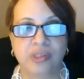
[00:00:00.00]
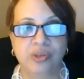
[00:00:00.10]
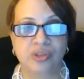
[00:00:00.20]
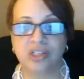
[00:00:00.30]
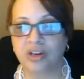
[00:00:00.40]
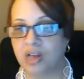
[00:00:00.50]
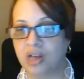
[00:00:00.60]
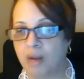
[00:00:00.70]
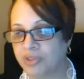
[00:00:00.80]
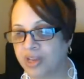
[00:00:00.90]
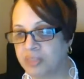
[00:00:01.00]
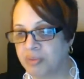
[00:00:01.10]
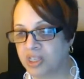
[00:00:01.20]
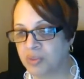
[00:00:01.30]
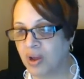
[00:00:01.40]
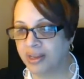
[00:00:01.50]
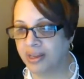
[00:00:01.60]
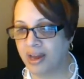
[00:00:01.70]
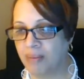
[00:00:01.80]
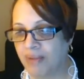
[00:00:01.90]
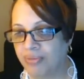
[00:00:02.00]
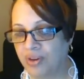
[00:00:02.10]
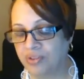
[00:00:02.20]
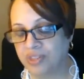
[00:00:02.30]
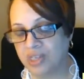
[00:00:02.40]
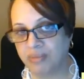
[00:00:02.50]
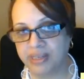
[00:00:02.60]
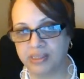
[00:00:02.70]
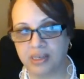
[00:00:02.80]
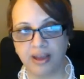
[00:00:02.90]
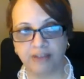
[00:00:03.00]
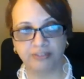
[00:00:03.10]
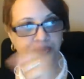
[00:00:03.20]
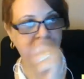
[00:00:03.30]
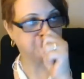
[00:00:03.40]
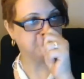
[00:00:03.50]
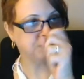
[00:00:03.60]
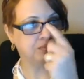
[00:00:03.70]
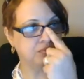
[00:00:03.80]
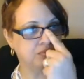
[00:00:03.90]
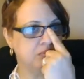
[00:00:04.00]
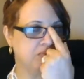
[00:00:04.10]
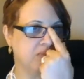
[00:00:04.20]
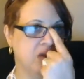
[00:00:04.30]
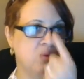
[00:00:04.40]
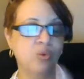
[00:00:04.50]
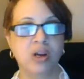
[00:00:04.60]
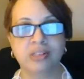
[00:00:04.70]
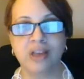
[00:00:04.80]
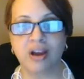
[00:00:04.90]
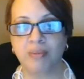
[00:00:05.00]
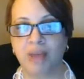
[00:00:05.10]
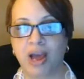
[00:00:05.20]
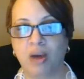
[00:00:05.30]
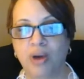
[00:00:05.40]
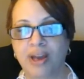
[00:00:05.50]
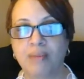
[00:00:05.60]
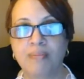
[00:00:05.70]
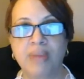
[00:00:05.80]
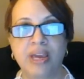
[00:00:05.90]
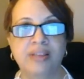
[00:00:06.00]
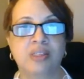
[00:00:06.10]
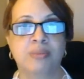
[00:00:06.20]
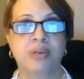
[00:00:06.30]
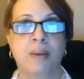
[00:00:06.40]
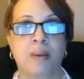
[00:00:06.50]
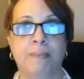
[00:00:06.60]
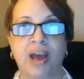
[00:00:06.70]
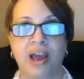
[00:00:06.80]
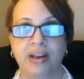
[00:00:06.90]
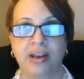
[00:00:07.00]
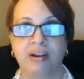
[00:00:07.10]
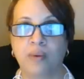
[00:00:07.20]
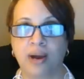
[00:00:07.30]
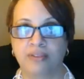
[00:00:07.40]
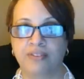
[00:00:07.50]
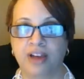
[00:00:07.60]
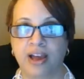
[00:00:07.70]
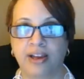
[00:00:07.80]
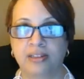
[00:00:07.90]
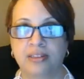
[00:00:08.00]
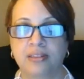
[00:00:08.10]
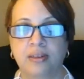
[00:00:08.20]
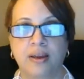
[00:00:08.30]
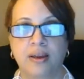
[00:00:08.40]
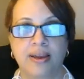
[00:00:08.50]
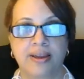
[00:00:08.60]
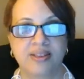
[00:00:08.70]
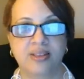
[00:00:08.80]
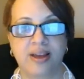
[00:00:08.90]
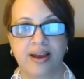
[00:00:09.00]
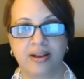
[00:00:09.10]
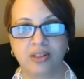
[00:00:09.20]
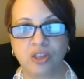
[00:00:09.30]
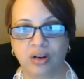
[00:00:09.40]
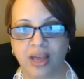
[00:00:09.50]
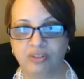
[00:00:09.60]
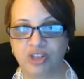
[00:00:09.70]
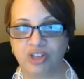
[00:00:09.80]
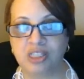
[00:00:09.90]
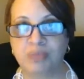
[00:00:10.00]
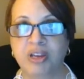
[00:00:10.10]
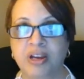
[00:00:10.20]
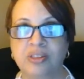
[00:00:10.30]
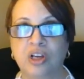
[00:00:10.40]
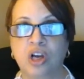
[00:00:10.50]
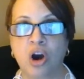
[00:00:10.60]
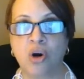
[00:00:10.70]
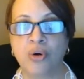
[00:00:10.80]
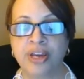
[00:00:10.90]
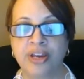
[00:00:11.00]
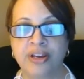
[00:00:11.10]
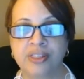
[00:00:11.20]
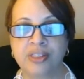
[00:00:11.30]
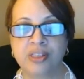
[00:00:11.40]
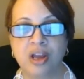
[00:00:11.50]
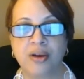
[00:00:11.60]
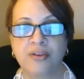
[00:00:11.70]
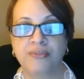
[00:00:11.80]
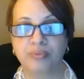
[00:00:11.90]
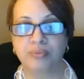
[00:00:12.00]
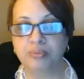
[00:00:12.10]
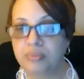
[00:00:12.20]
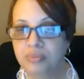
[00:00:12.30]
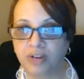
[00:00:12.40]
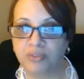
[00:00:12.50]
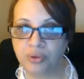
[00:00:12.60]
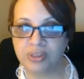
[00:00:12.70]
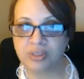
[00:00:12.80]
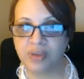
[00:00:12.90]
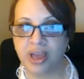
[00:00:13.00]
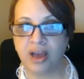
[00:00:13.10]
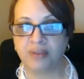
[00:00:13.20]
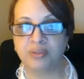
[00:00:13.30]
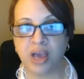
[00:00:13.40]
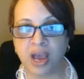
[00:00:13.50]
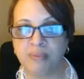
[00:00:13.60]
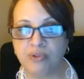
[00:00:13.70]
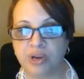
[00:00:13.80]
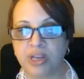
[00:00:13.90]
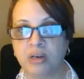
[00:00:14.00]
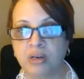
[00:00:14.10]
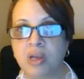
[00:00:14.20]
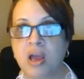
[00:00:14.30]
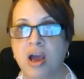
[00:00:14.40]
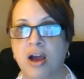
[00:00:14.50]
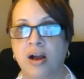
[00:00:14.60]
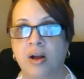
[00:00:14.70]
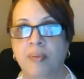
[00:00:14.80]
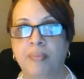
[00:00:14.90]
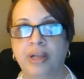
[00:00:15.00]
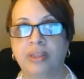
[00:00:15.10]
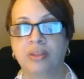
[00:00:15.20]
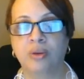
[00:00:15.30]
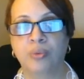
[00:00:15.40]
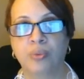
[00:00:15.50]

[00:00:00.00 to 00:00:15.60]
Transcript: to touch on a couple things because we only got about 13 minutes left. We're going to talk about what it means to become binary qualified inside Total Life Changes, because the goal is, of course, we have time freedom, but the